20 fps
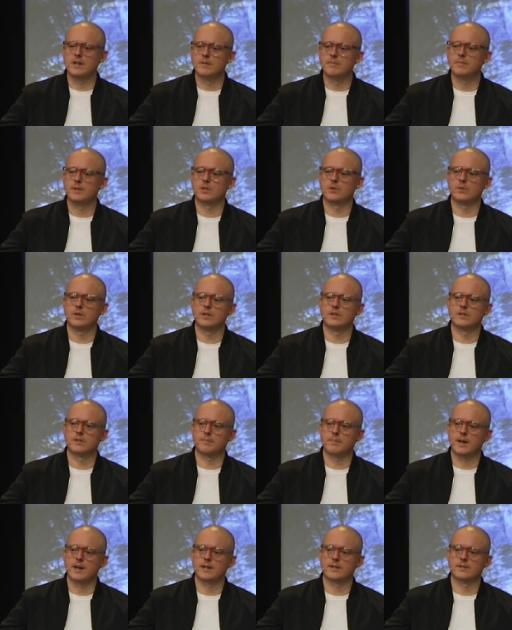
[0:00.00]
in between
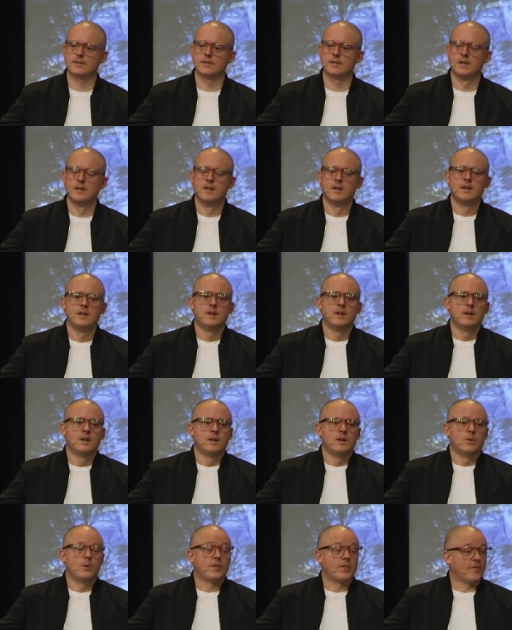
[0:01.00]
space,
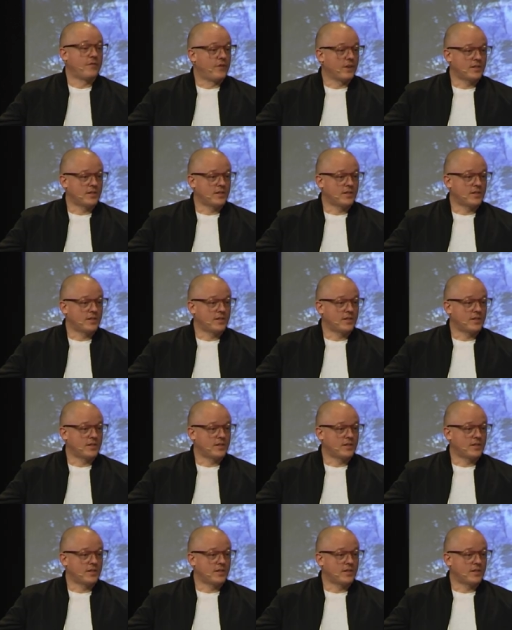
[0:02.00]
with a